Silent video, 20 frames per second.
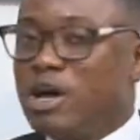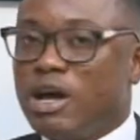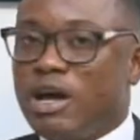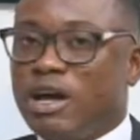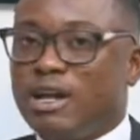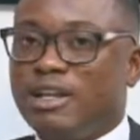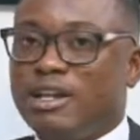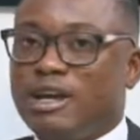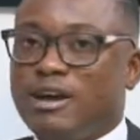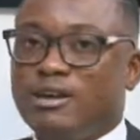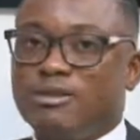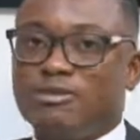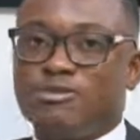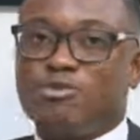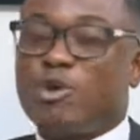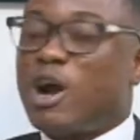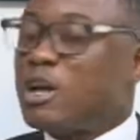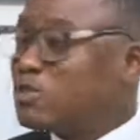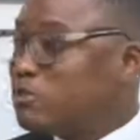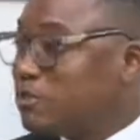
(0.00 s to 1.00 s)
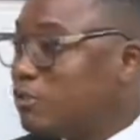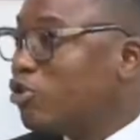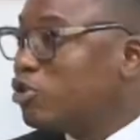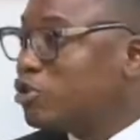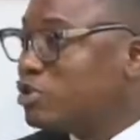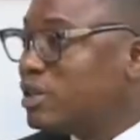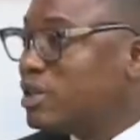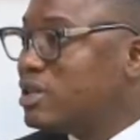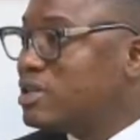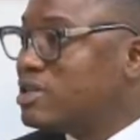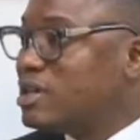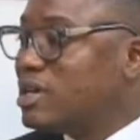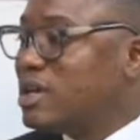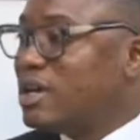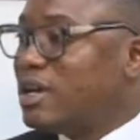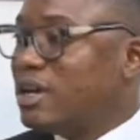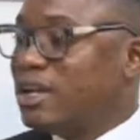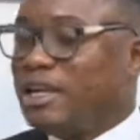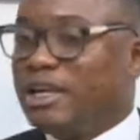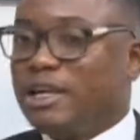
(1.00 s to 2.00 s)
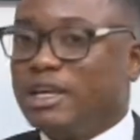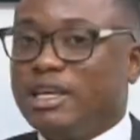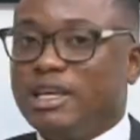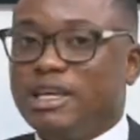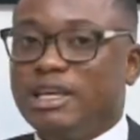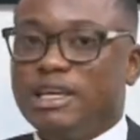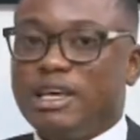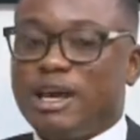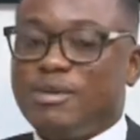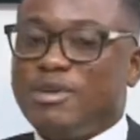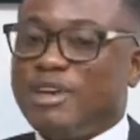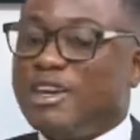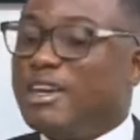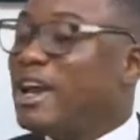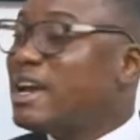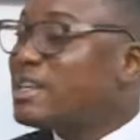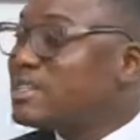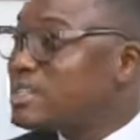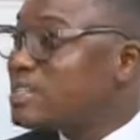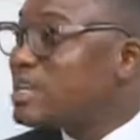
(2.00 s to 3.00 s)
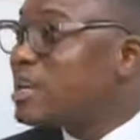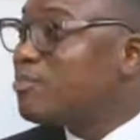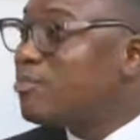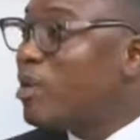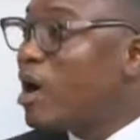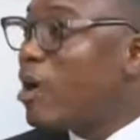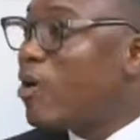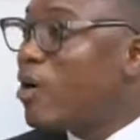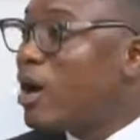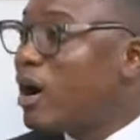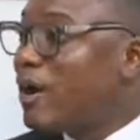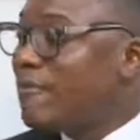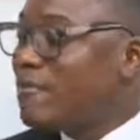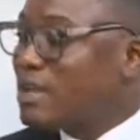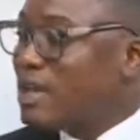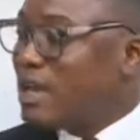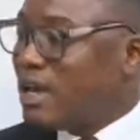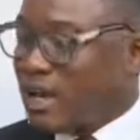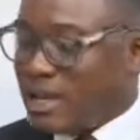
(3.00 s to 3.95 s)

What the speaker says: and quite unfortunate, he exited power,